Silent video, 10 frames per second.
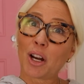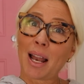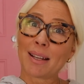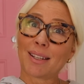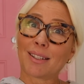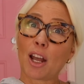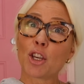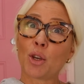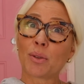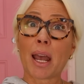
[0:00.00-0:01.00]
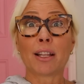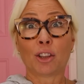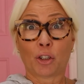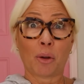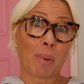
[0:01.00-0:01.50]
classes use a
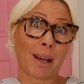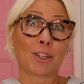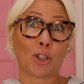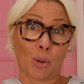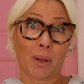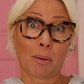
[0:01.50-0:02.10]
learn by doing